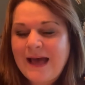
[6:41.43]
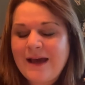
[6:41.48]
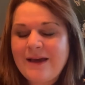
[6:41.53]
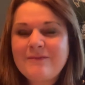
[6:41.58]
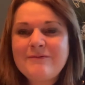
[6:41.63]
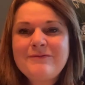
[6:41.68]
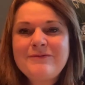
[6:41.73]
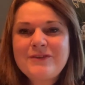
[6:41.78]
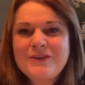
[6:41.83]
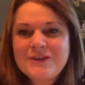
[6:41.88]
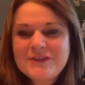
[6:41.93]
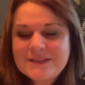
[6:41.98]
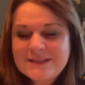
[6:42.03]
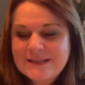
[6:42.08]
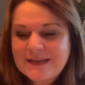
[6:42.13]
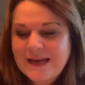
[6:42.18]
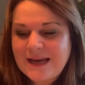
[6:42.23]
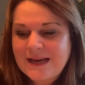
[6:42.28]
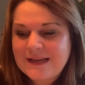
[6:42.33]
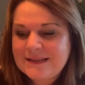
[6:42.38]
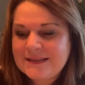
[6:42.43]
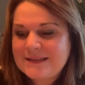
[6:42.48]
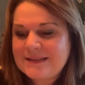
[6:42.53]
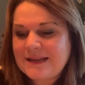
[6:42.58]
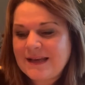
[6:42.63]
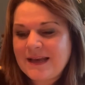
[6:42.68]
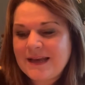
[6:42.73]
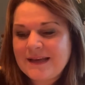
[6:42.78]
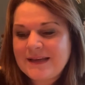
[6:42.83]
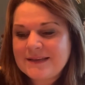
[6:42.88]
And verse 9
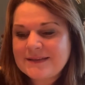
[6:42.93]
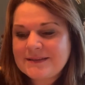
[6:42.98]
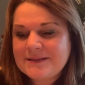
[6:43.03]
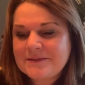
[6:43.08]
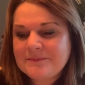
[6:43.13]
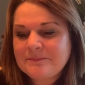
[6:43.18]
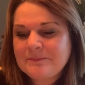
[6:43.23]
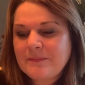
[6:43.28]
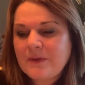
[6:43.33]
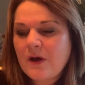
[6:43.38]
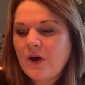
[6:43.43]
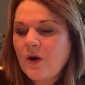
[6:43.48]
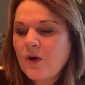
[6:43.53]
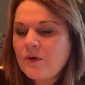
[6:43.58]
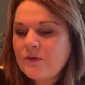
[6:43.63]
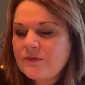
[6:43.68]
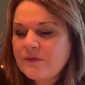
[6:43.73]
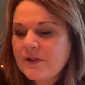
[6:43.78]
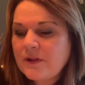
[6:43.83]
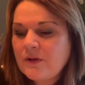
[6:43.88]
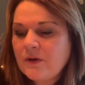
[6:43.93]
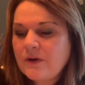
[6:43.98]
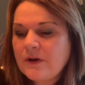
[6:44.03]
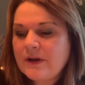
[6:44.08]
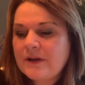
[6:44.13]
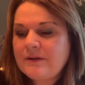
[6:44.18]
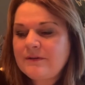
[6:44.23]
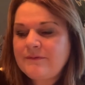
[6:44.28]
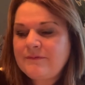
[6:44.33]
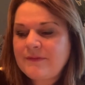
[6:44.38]
says,
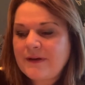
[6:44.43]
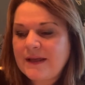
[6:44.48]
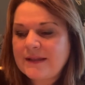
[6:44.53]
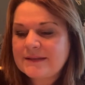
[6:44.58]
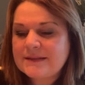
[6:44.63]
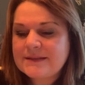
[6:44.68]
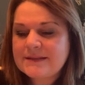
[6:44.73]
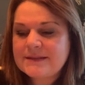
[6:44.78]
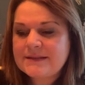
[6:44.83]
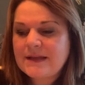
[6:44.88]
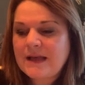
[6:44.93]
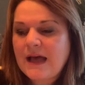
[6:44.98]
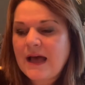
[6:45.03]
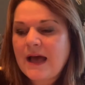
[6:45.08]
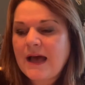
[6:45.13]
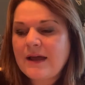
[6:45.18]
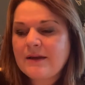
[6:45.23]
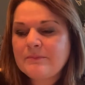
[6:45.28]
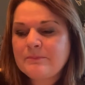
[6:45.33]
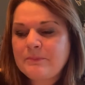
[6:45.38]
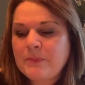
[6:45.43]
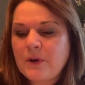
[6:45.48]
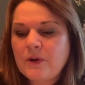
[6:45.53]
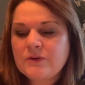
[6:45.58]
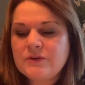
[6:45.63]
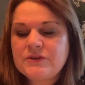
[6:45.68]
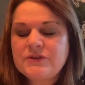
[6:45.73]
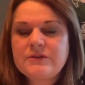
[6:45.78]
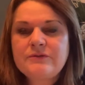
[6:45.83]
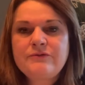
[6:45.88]
Overlook an offence and
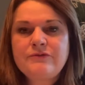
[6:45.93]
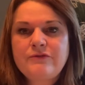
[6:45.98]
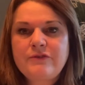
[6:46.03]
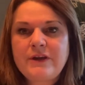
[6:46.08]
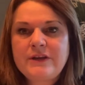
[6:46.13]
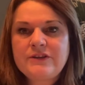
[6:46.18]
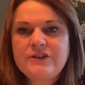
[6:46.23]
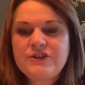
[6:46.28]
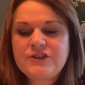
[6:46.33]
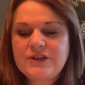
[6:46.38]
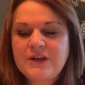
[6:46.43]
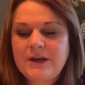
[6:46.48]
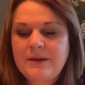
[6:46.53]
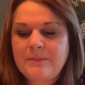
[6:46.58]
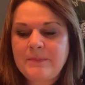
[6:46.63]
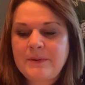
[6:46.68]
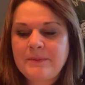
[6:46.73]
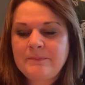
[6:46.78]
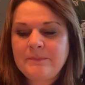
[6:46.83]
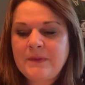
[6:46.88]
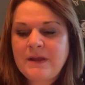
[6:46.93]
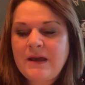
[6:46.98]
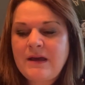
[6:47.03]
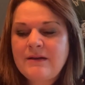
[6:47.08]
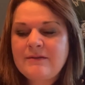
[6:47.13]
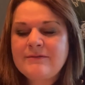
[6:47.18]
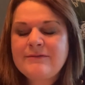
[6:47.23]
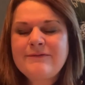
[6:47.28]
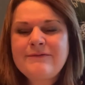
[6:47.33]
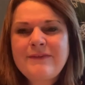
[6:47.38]
bond of friendship.
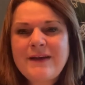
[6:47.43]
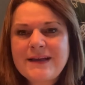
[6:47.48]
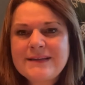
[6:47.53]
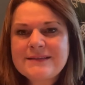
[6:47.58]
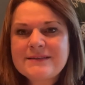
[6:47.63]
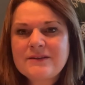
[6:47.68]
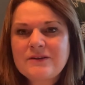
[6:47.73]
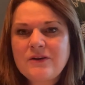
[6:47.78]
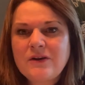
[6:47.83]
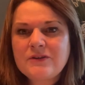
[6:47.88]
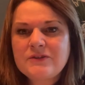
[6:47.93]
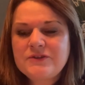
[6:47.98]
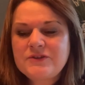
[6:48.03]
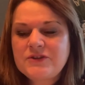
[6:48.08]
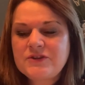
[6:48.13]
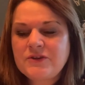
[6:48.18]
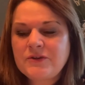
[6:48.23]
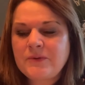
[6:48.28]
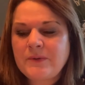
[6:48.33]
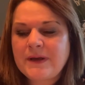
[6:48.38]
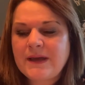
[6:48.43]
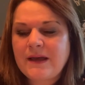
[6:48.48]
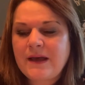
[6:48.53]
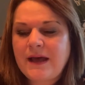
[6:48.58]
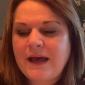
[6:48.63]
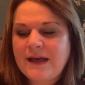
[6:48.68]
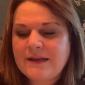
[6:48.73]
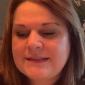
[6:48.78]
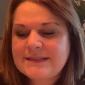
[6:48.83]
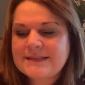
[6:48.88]
Fasten on to it
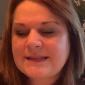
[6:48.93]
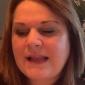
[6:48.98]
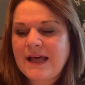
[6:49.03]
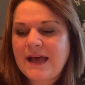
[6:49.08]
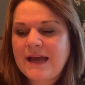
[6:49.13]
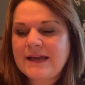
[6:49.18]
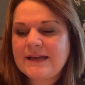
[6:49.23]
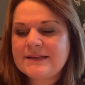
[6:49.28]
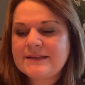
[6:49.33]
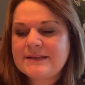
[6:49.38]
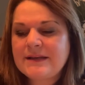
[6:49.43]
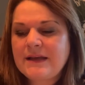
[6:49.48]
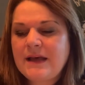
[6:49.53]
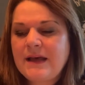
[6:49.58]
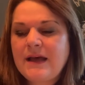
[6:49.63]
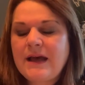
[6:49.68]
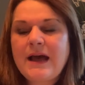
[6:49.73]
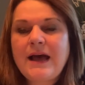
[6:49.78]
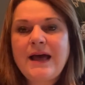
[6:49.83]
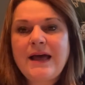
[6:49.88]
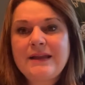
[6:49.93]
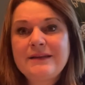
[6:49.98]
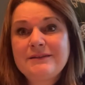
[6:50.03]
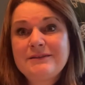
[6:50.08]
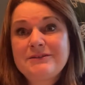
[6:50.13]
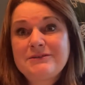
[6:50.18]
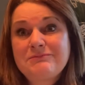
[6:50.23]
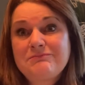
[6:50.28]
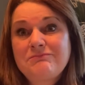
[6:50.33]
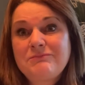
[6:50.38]
a slight
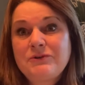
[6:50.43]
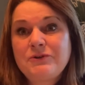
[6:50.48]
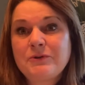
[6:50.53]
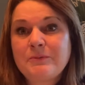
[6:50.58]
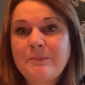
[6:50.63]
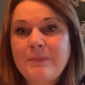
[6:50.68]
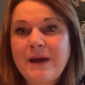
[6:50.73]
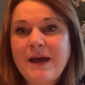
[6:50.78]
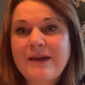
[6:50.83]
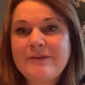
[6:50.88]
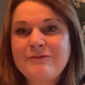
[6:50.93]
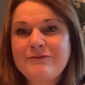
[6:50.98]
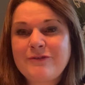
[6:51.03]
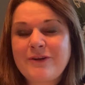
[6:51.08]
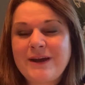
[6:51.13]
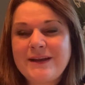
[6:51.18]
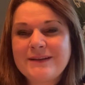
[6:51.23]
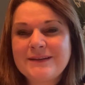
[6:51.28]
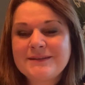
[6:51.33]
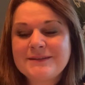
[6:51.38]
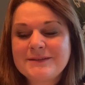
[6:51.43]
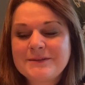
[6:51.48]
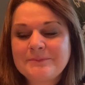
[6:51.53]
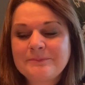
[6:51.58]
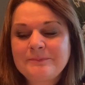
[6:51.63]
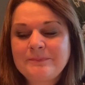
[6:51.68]
and goodbye friend.